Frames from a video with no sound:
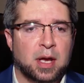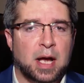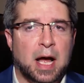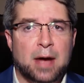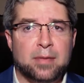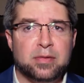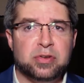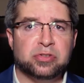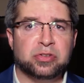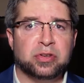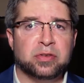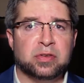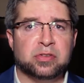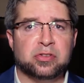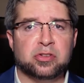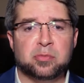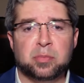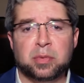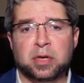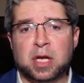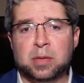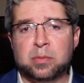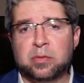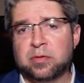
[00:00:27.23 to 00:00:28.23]
Obviously, this has
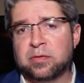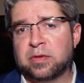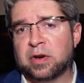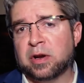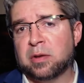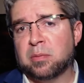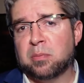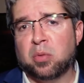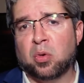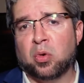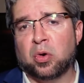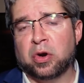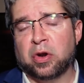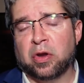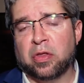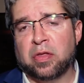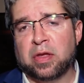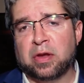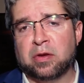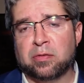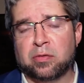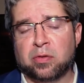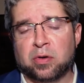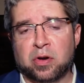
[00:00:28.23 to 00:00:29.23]
become a very important
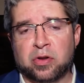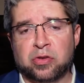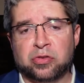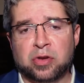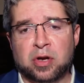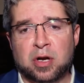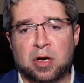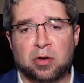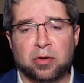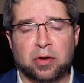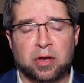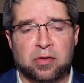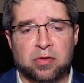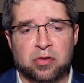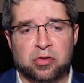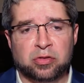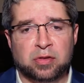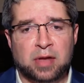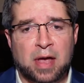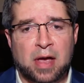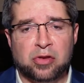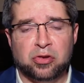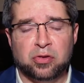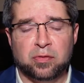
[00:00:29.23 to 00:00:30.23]
thing for us all in
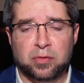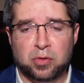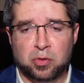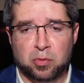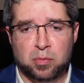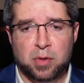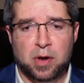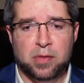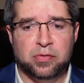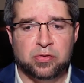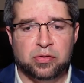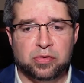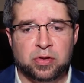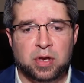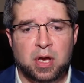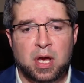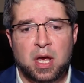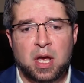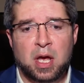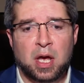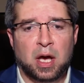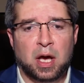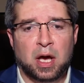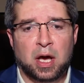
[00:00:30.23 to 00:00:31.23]
this last few months.
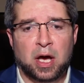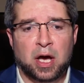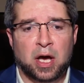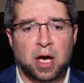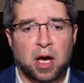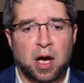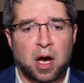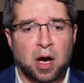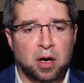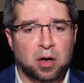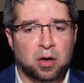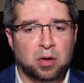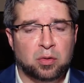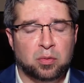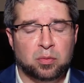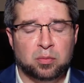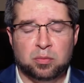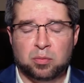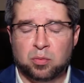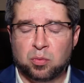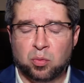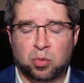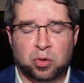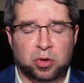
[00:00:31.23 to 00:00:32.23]
Uh, our
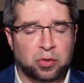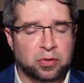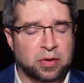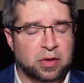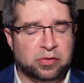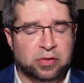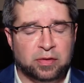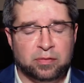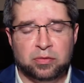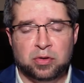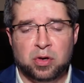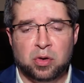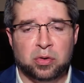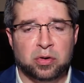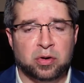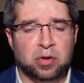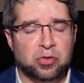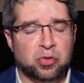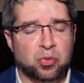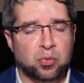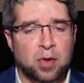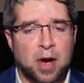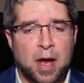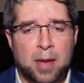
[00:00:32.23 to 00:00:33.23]
world, as I've noted,
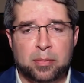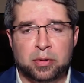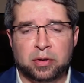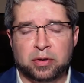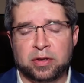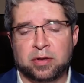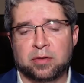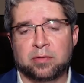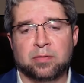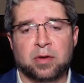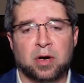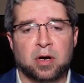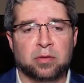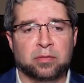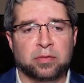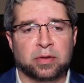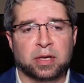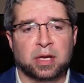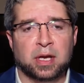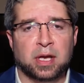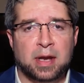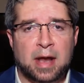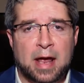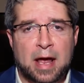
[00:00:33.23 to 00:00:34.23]
is rapidly
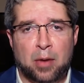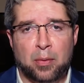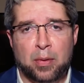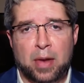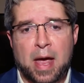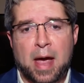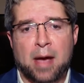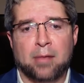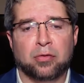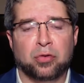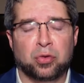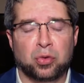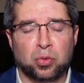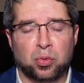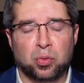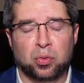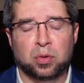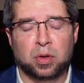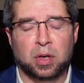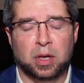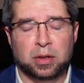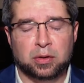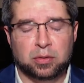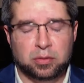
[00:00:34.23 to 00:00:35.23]
evolving in how we have
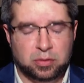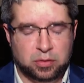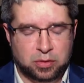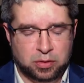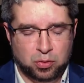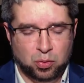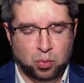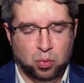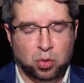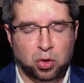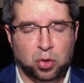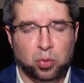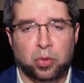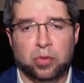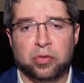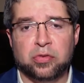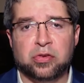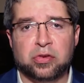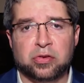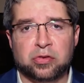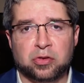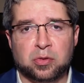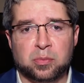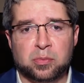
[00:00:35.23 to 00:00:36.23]
to uh, you know, work with
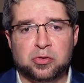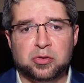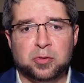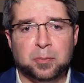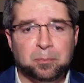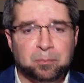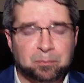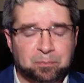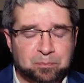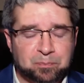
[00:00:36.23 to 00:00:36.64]
systems.